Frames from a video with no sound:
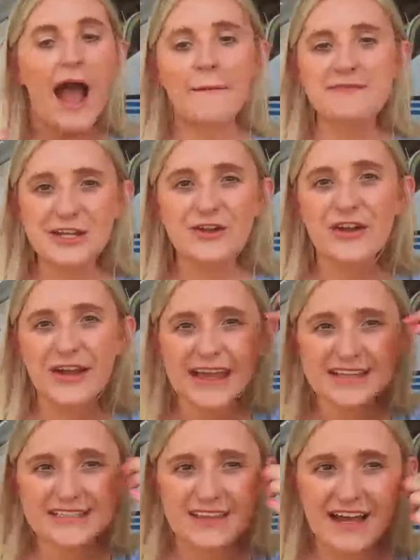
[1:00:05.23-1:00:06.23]
I'm still looking
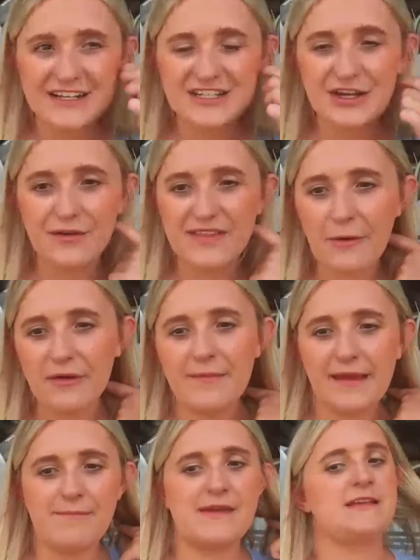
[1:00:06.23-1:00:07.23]
into that too. That would
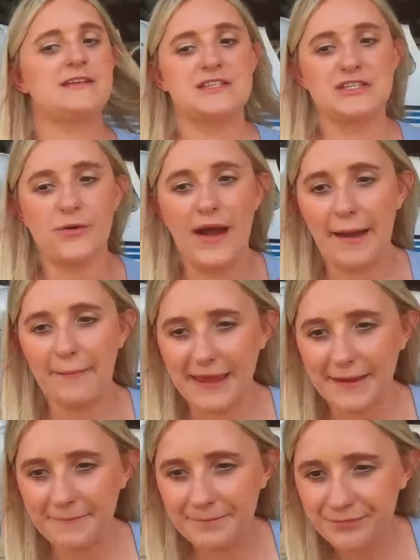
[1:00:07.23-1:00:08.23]
make me so happy.